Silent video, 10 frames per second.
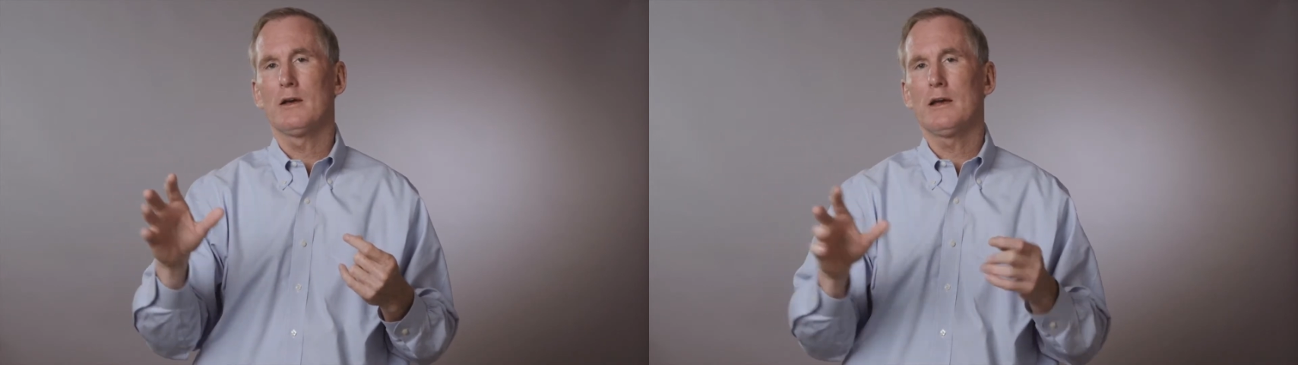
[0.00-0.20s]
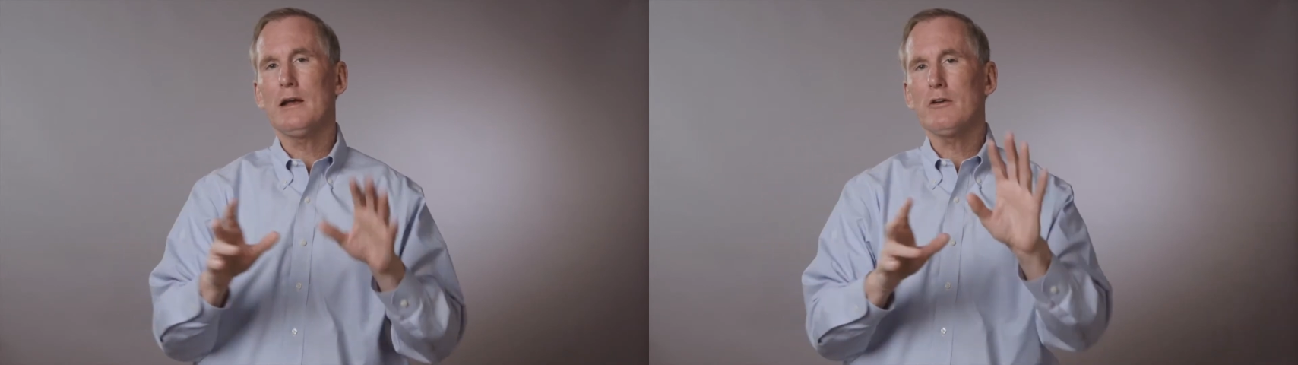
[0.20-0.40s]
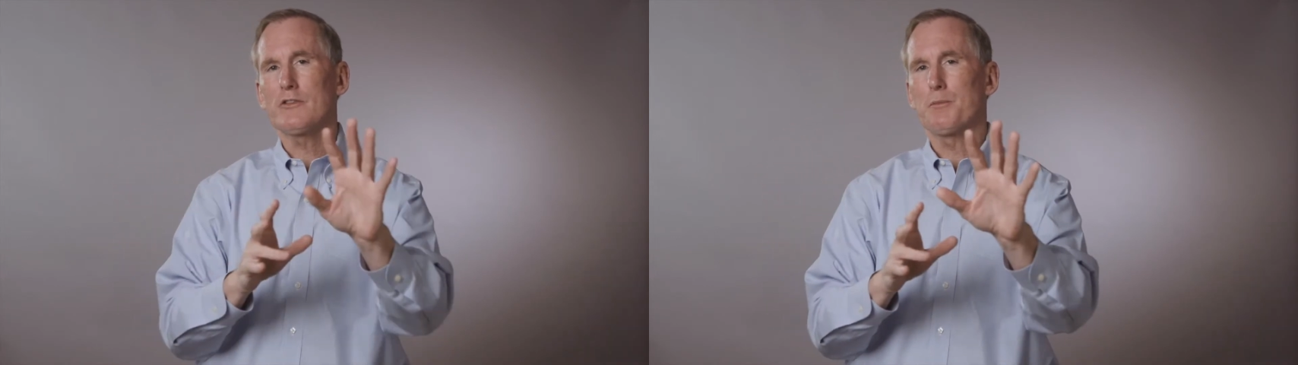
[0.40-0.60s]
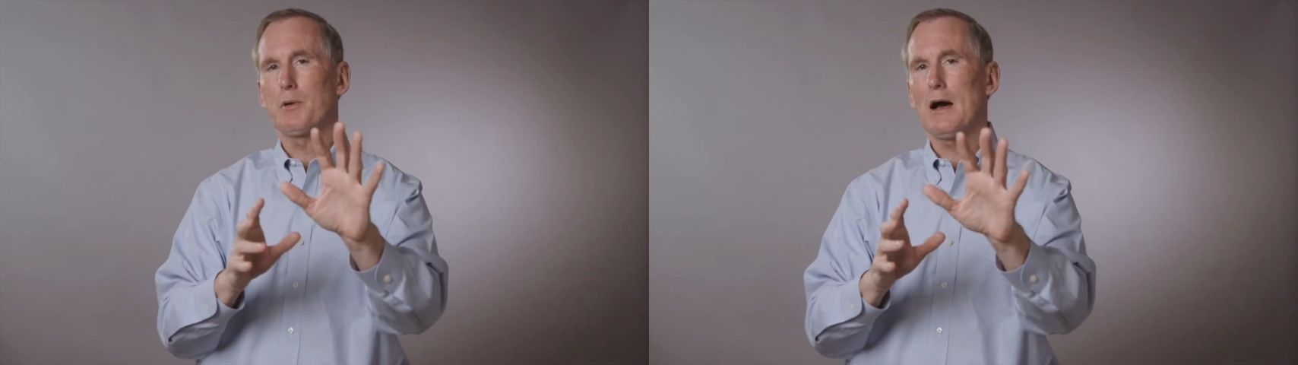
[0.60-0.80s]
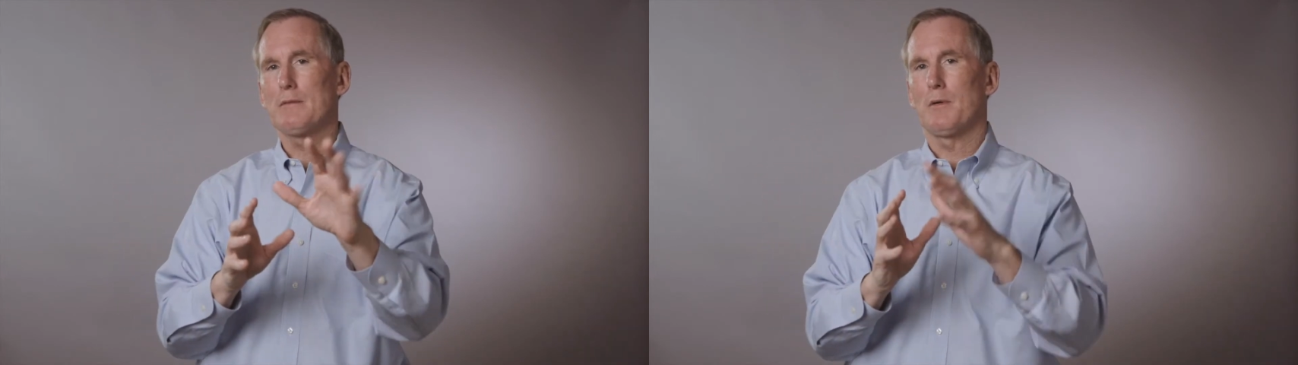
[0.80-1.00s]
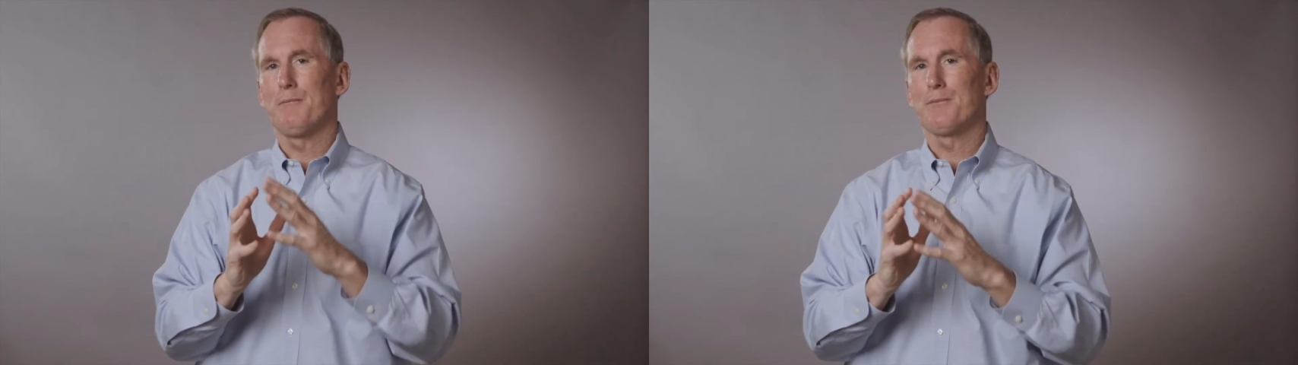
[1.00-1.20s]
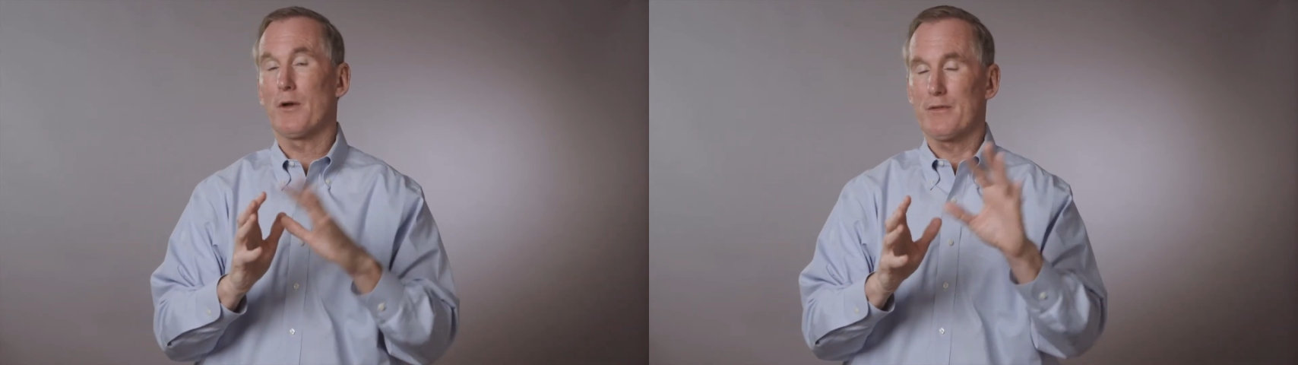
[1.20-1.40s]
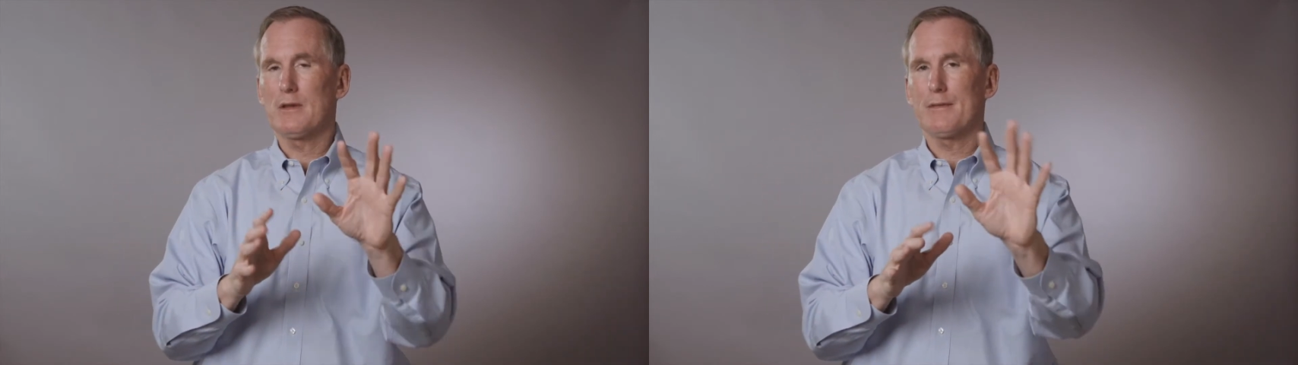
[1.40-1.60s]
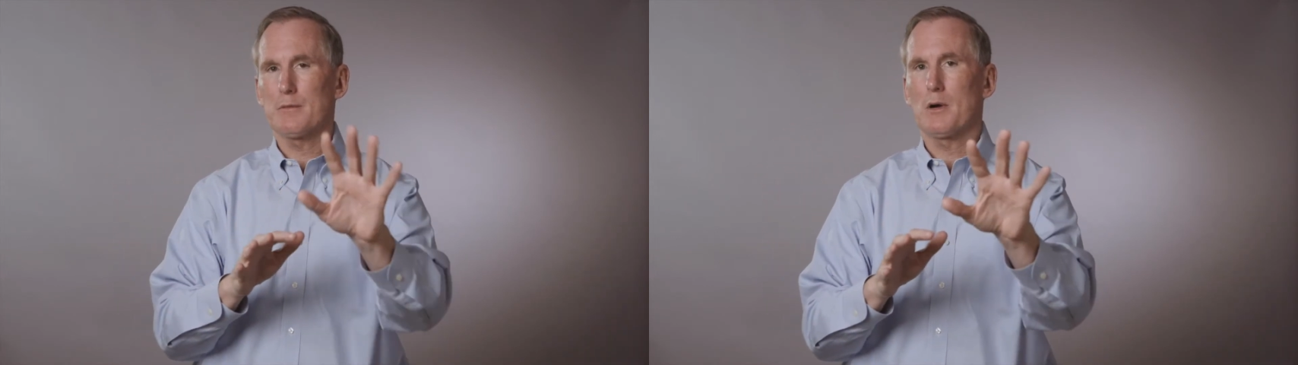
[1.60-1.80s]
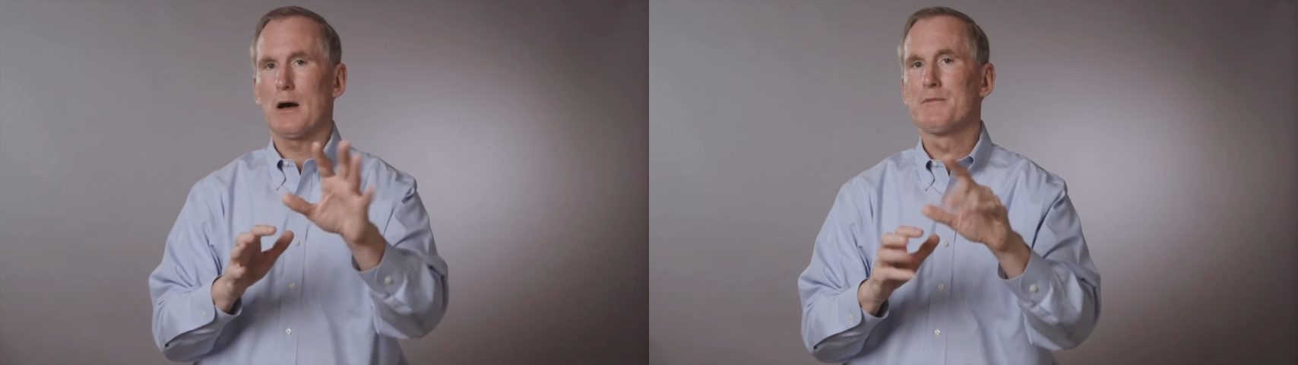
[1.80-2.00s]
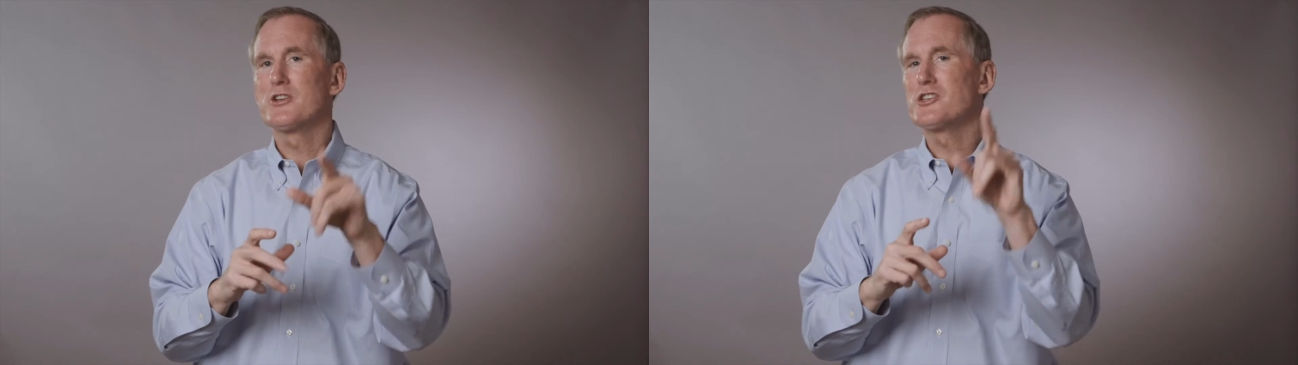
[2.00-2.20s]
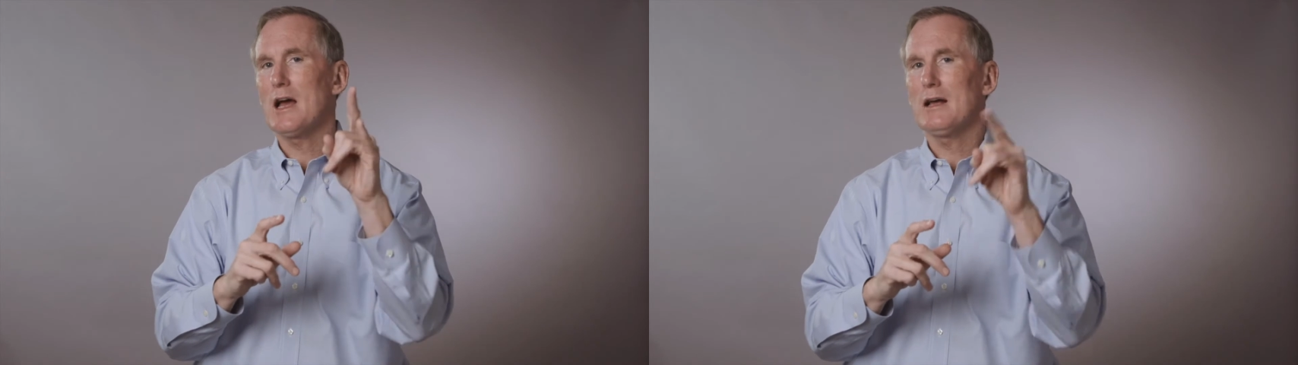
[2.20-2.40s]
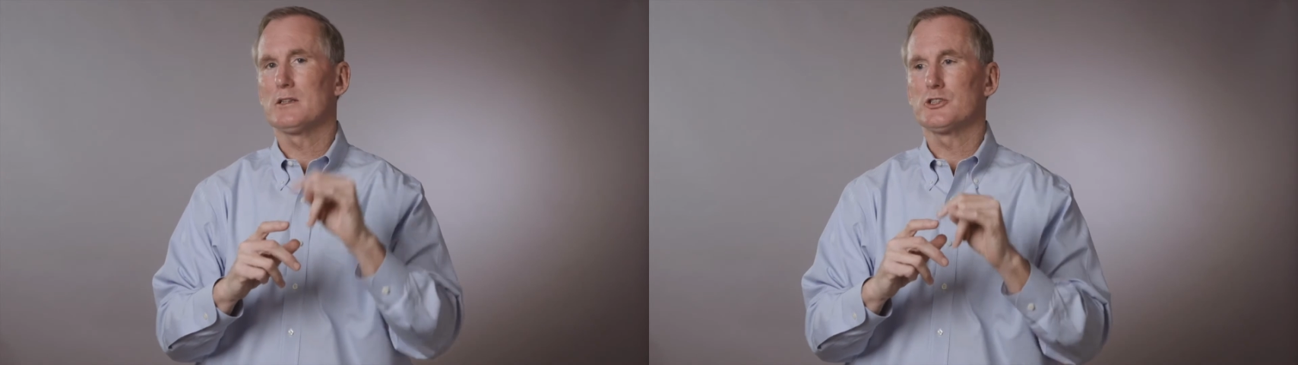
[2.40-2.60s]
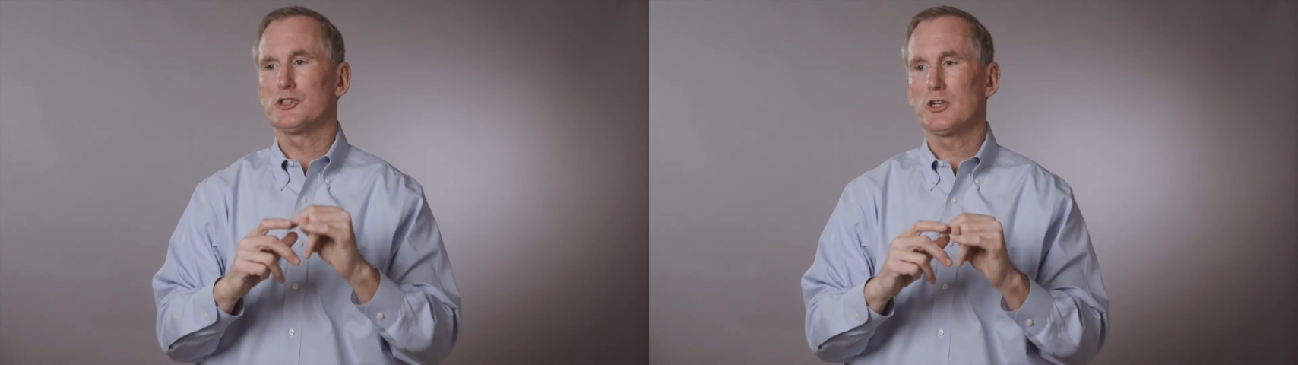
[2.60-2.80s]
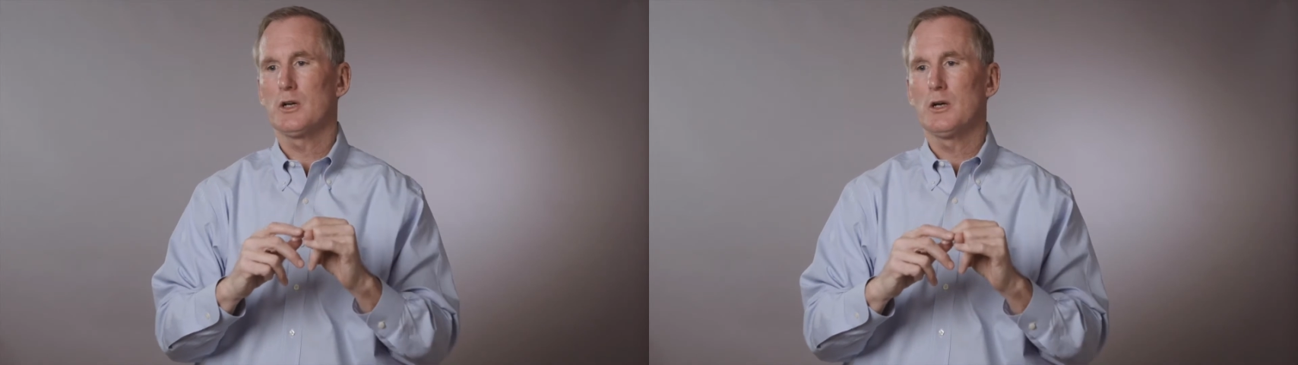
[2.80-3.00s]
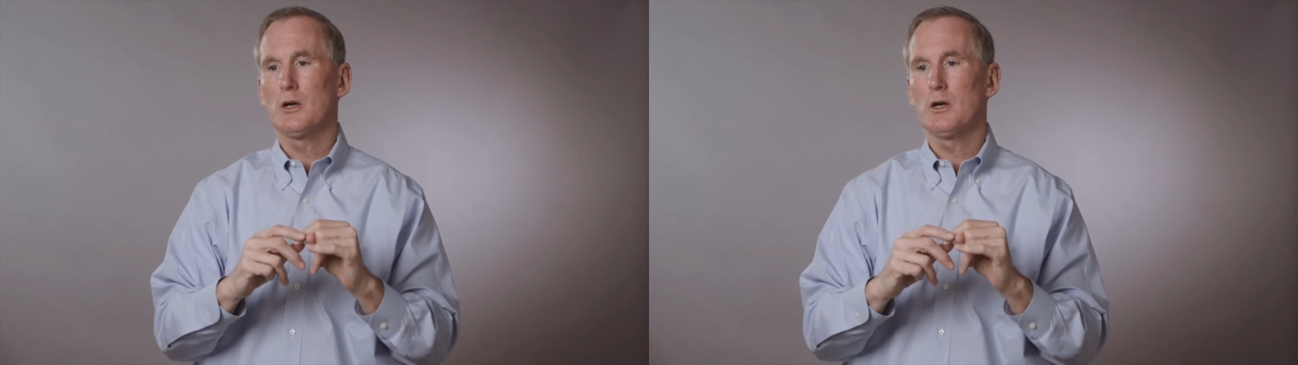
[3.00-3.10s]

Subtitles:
Here's the problem, or not the problem, the challenge.